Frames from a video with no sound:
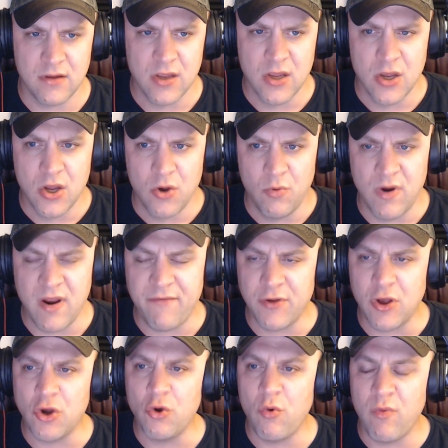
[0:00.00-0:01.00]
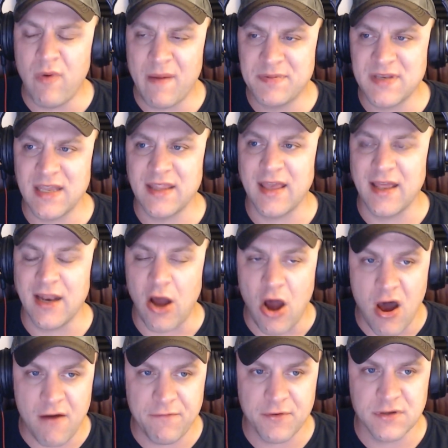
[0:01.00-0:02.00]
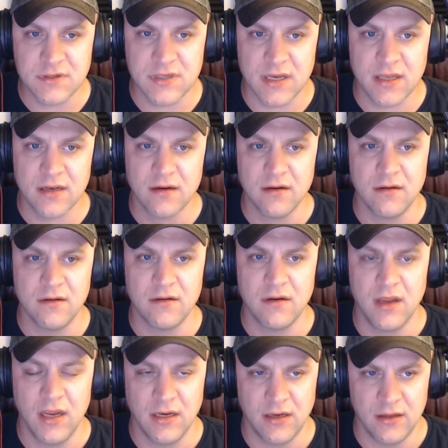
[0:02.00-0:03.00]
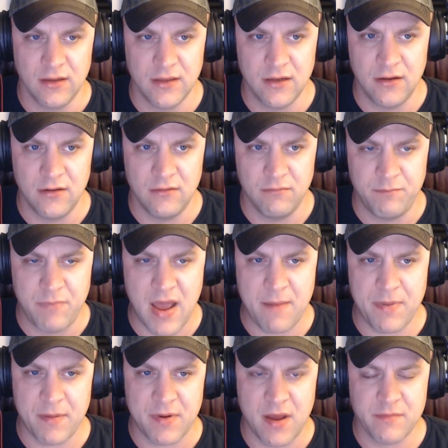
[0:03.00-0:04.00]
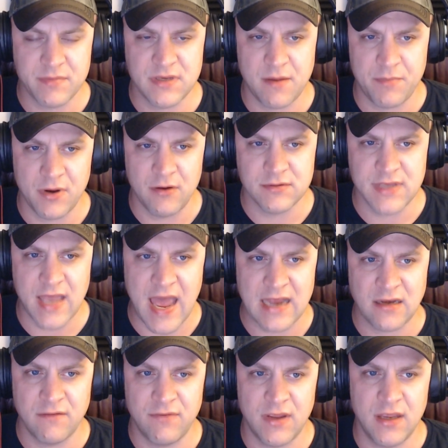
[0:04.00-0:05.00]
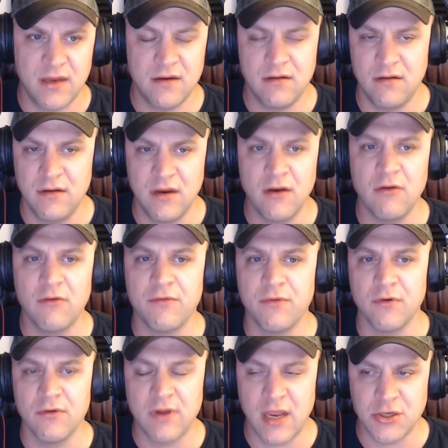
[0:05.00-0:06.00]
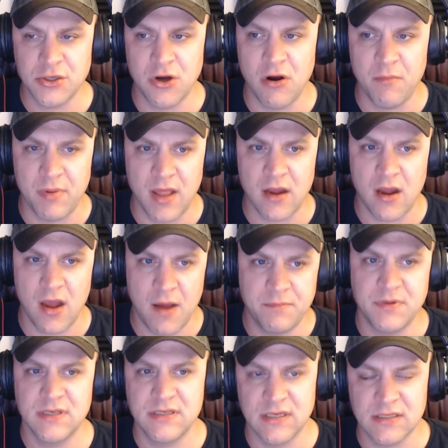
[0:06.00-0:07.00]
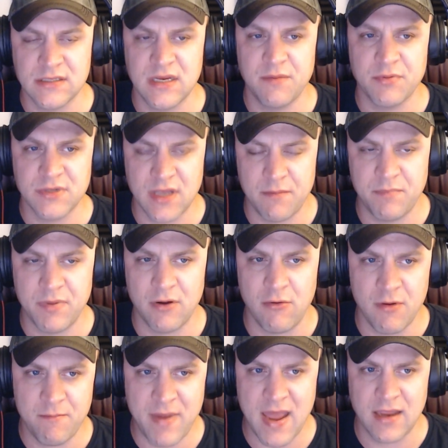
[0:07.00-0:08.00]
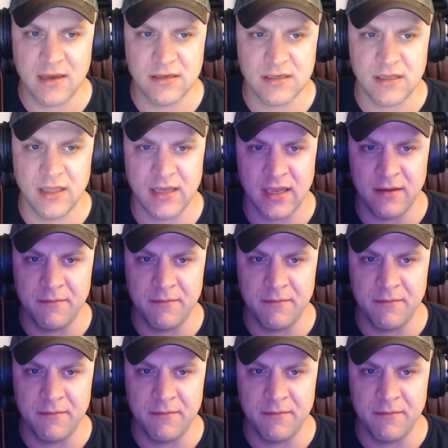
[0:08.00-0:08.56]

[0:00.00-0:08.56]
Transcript: whenever you go to a website that offers it, a little pop-up comes up and goes activate, for H&R Block up to 16% Bitcoin back. You just click it,